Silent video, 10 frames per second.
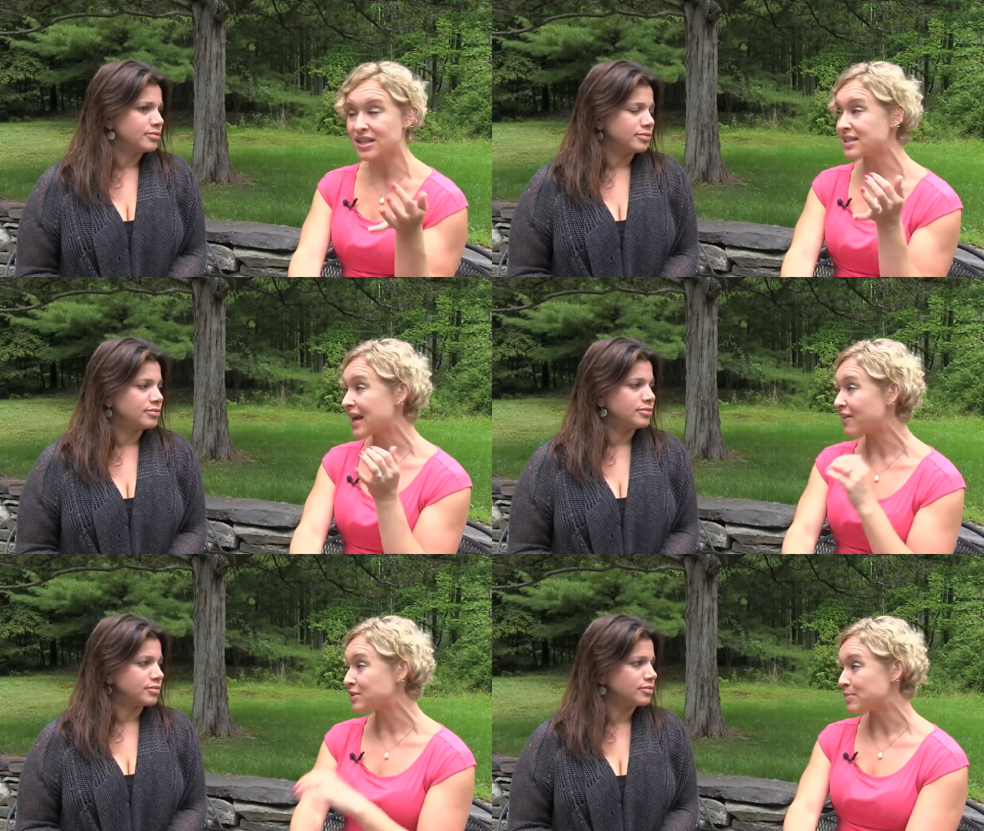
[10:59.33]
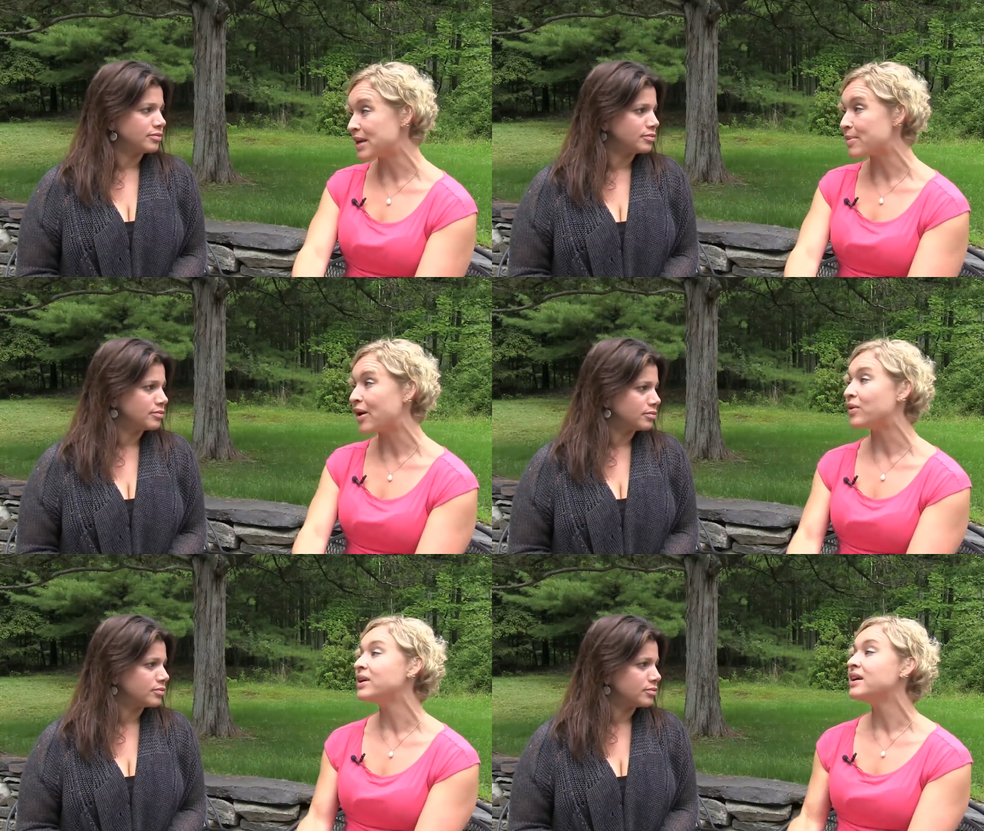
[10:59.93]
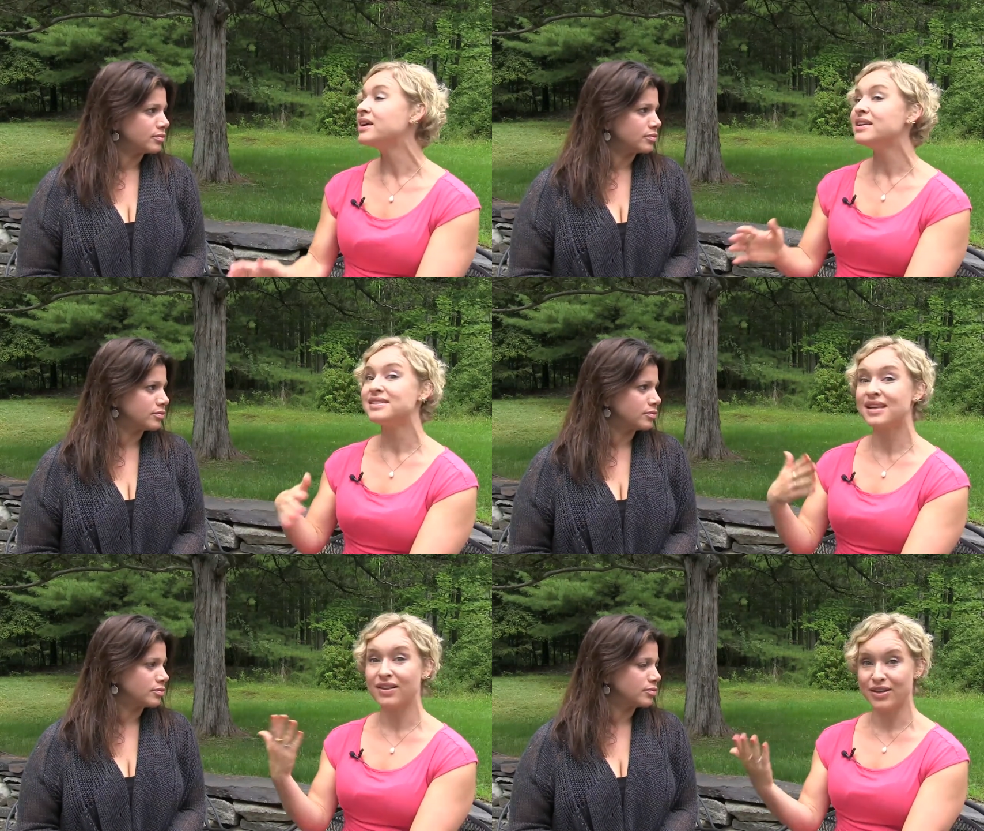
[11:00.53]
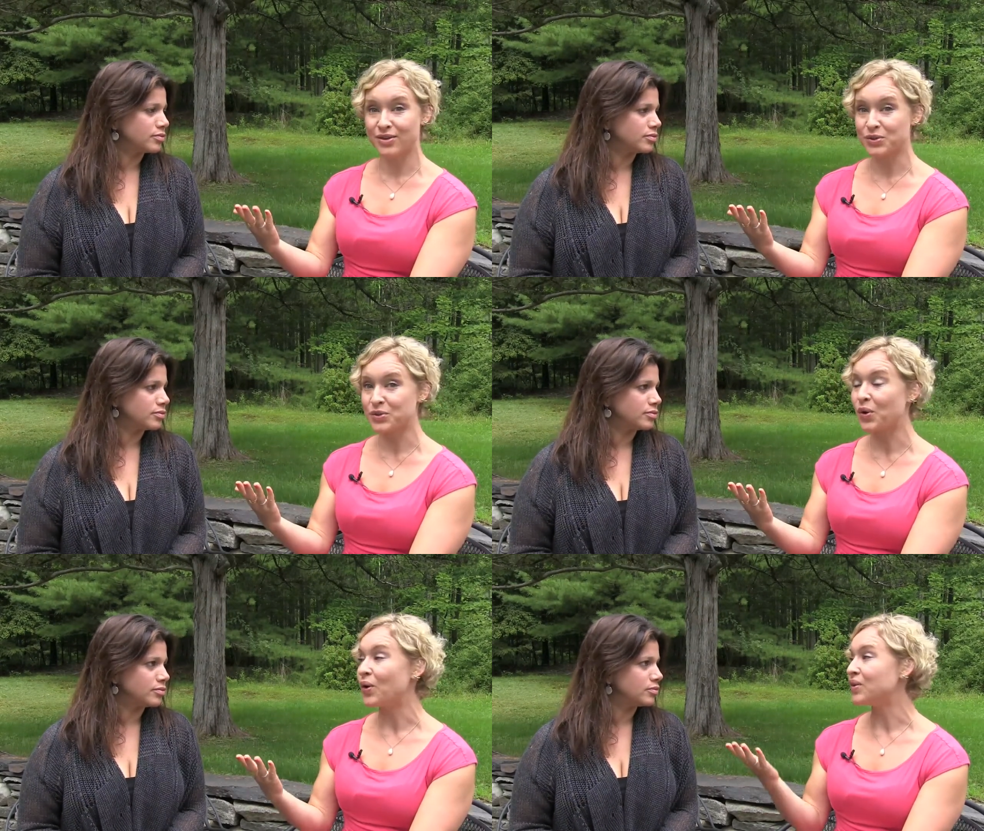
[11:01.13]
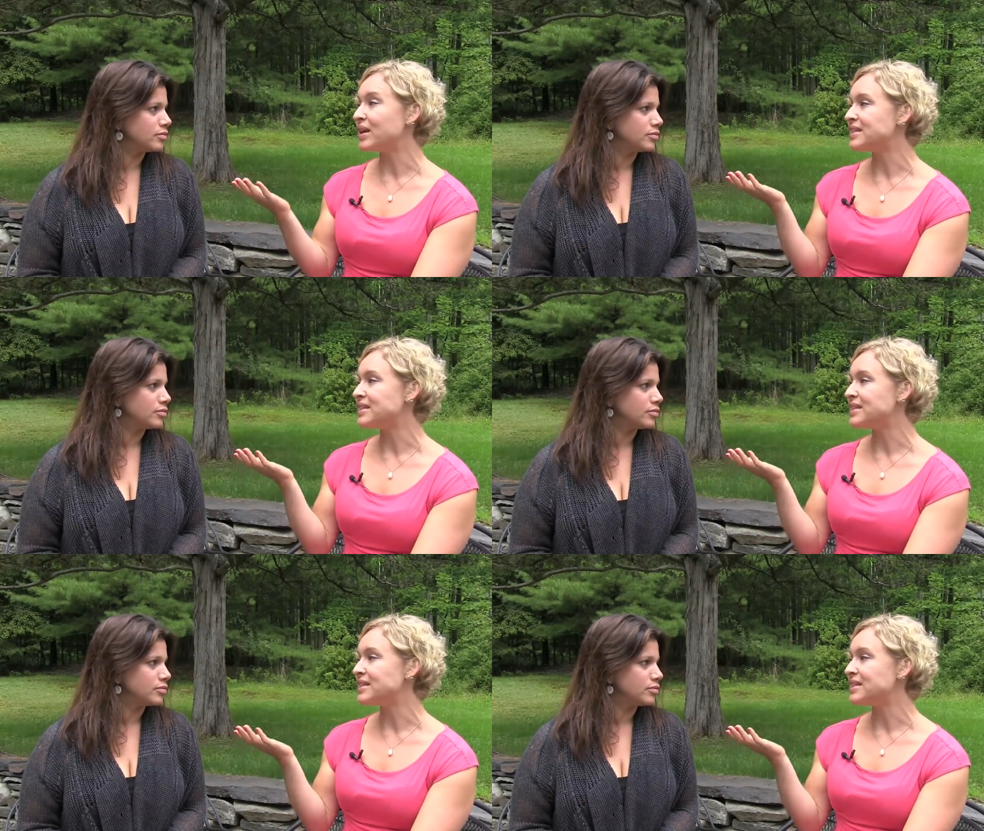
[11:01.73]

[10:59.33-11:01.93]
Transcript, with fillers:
Speaker 1: It doesn't have to be about selling your soul